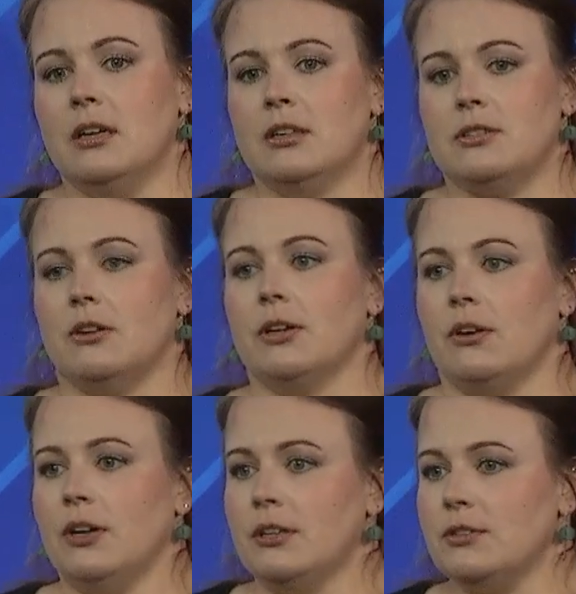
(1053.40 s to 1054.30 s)
So, in
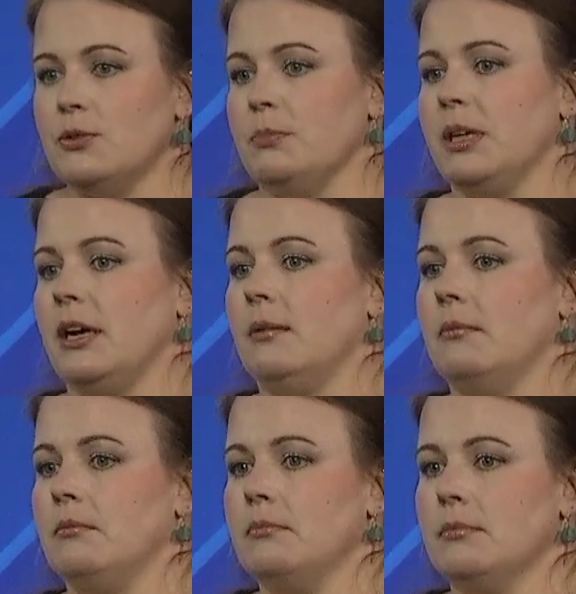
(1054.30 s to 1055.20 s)
order to
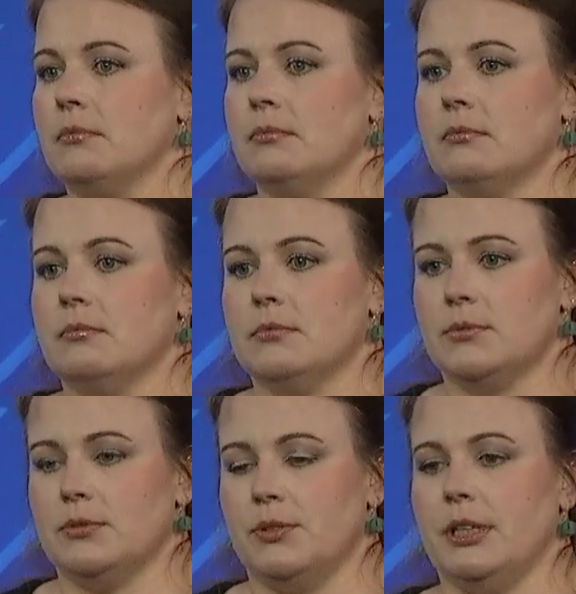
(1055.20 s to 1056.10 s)
become
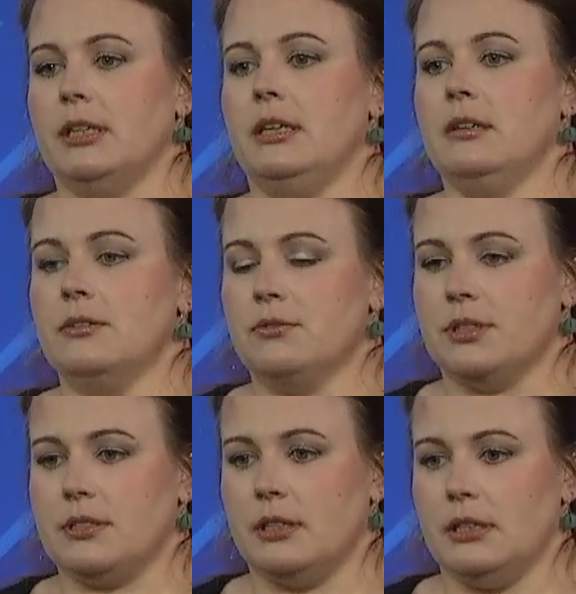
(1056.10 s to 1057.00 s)
really
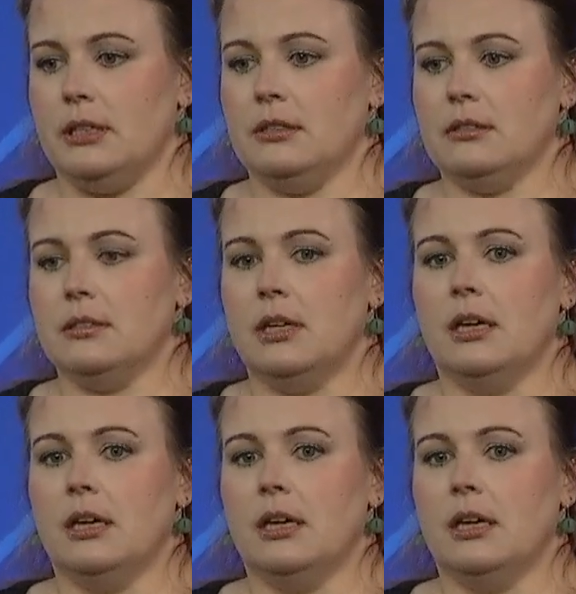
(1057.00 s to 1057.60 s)
resilient